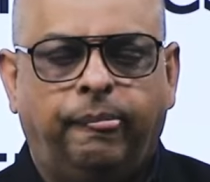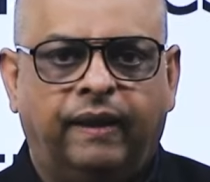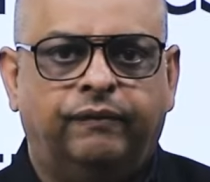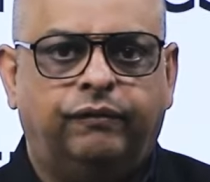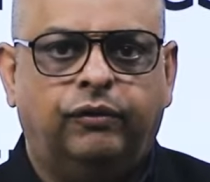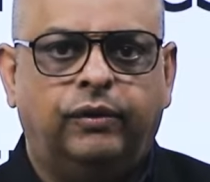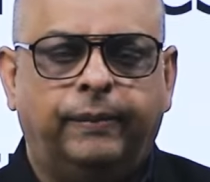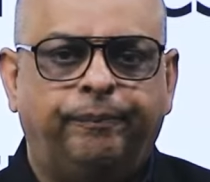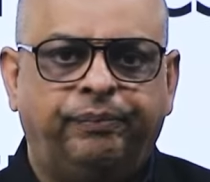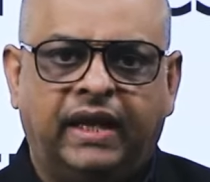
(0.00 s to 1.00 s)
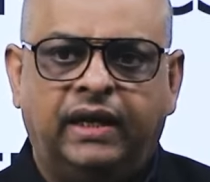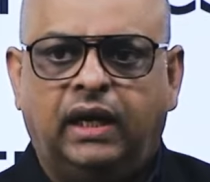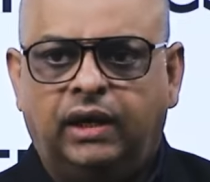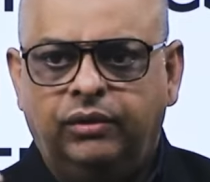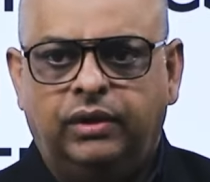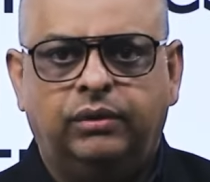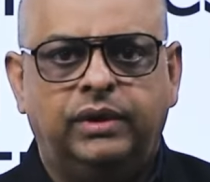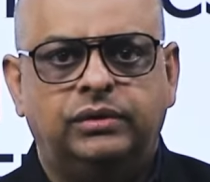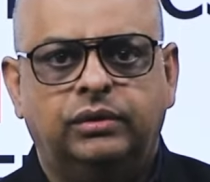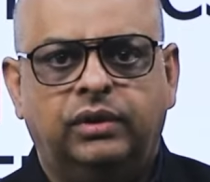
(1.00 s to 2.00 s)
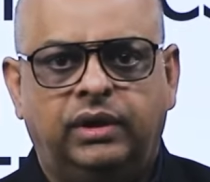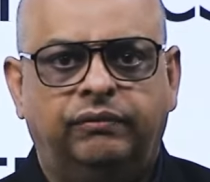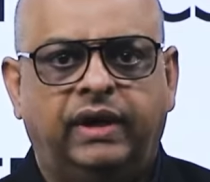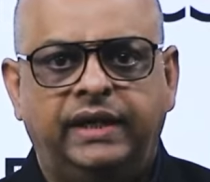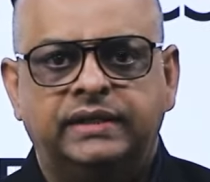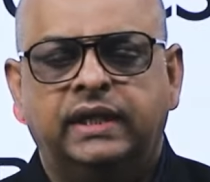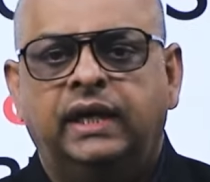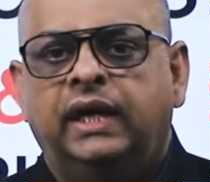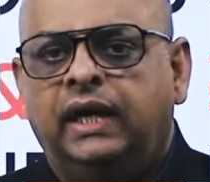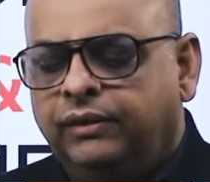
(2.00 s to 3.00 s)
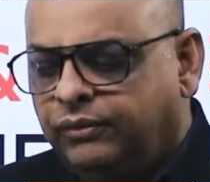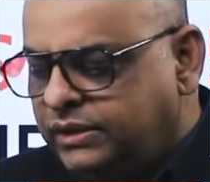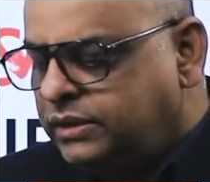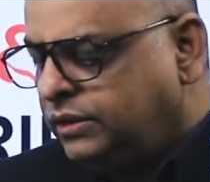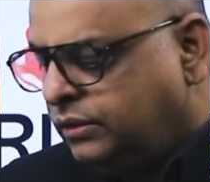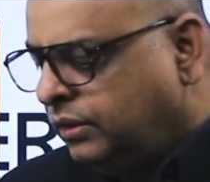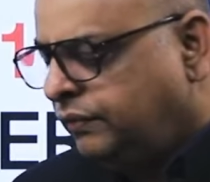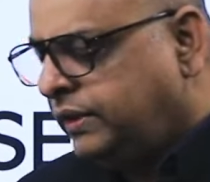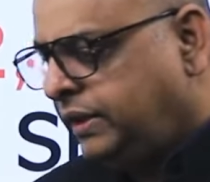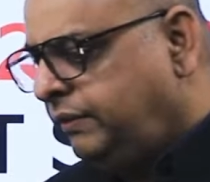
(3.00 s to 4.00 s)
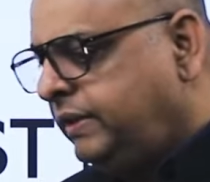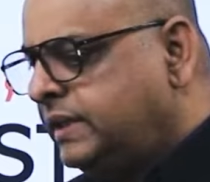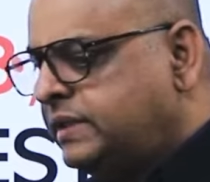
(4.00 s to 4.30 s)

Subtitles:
4, and how you are going to revise. And once you go for the revision